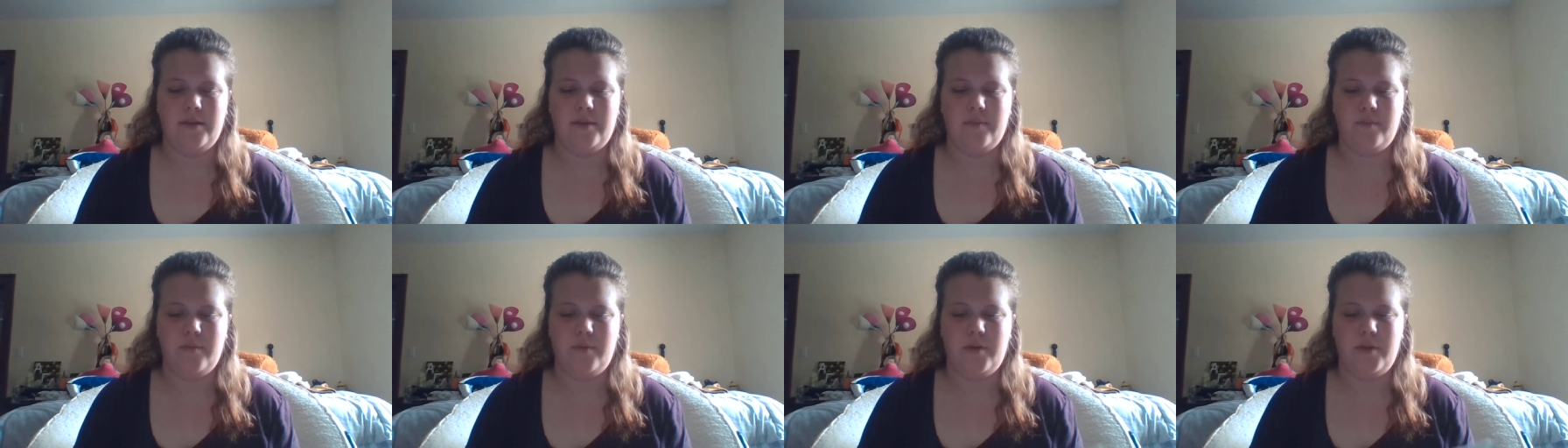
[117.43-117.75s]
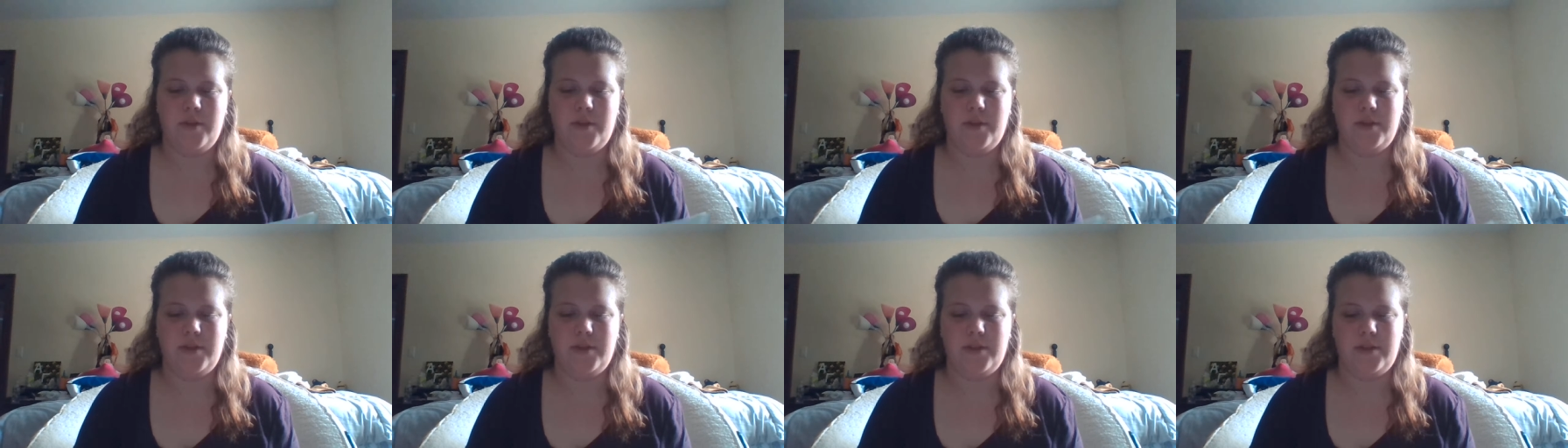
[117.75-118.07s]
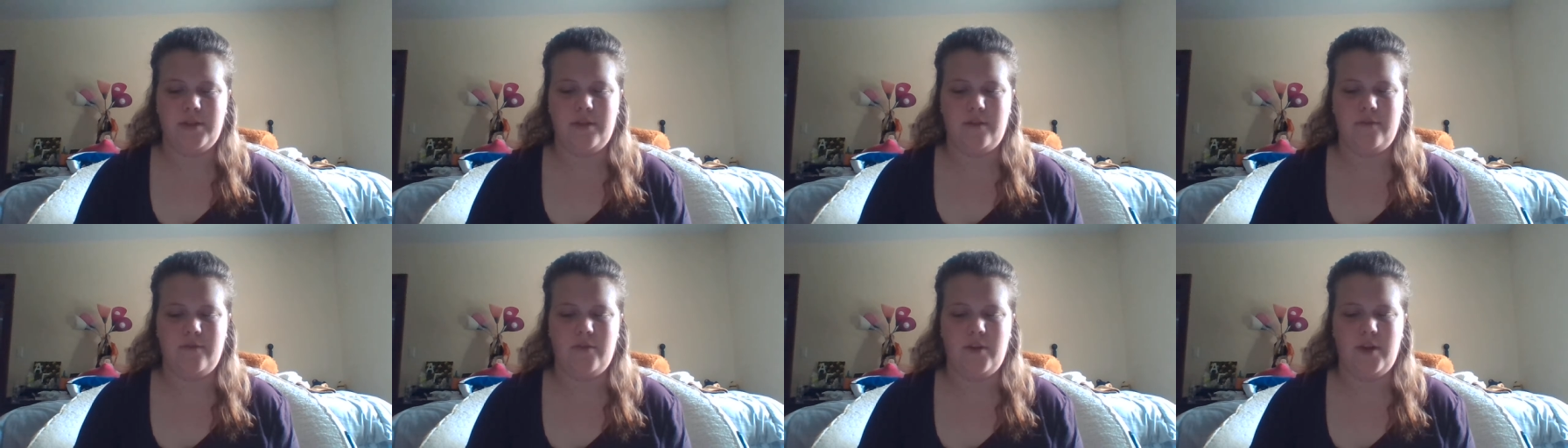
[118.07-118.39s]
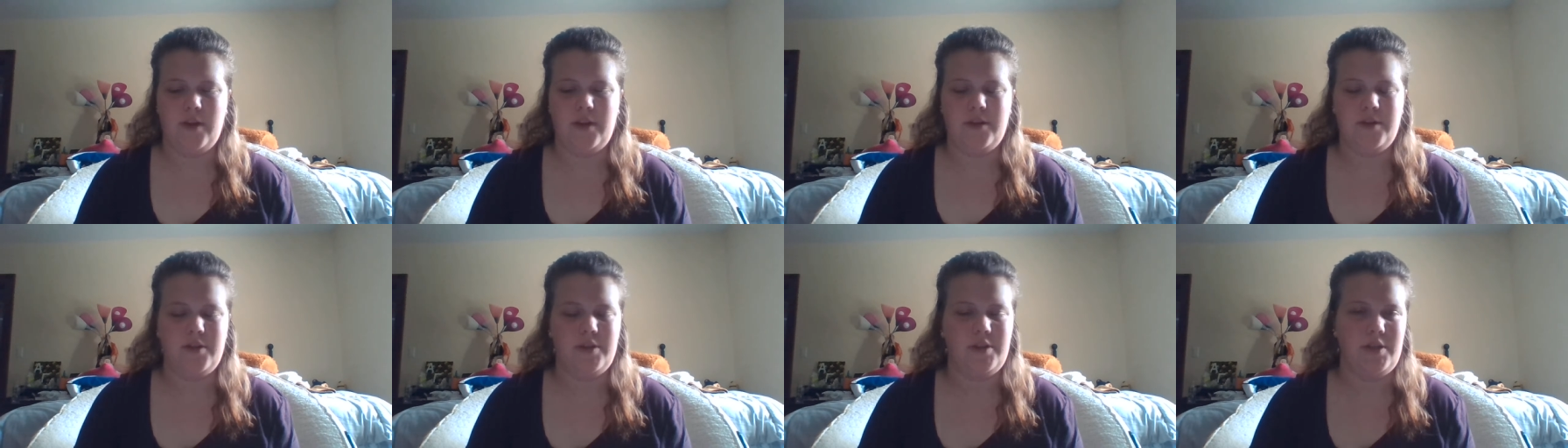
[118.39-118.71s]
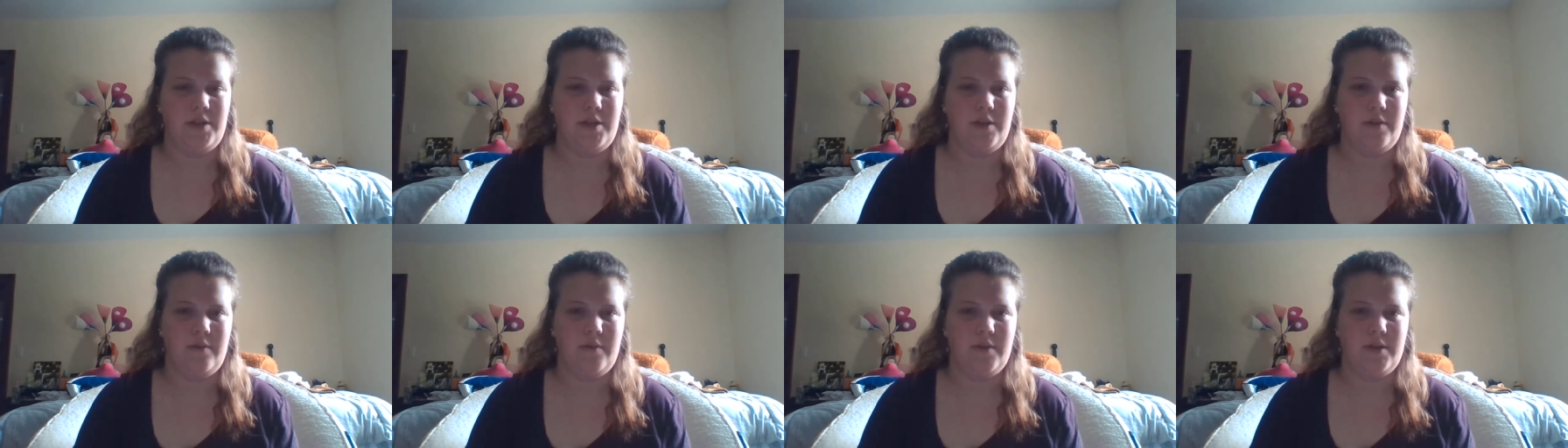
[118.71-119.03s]
is more than just a friend,
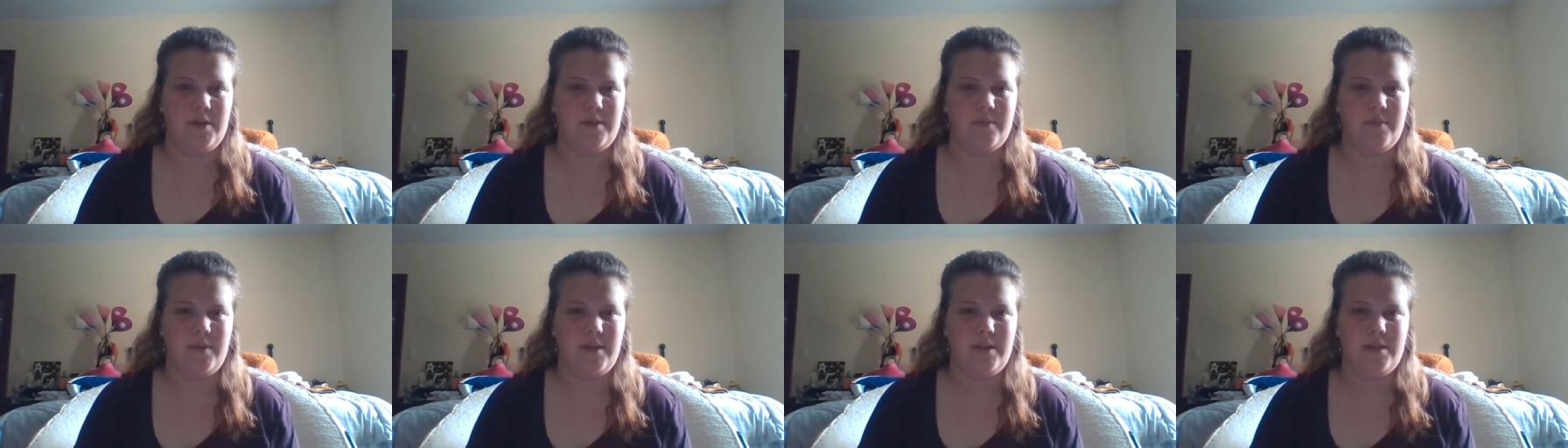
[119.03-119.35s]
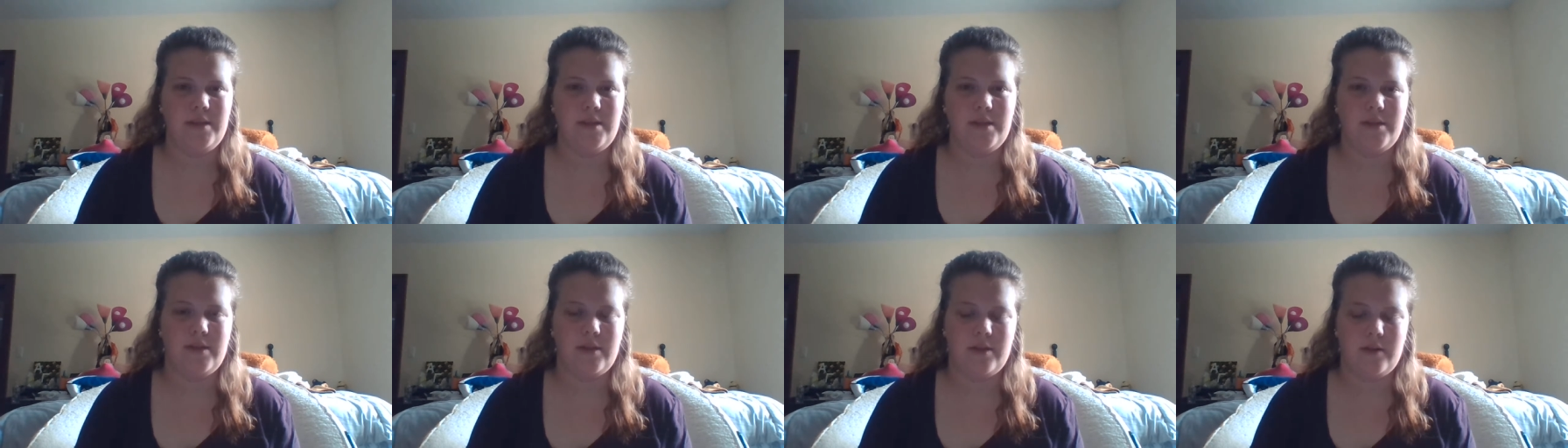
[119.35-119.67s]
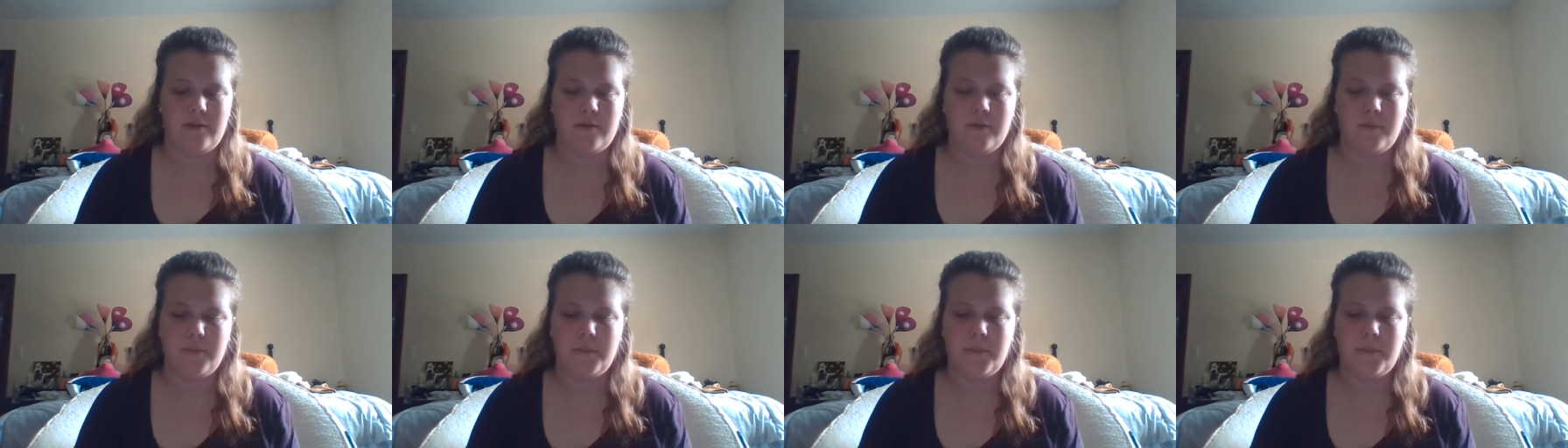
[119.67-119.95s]
she was my sister.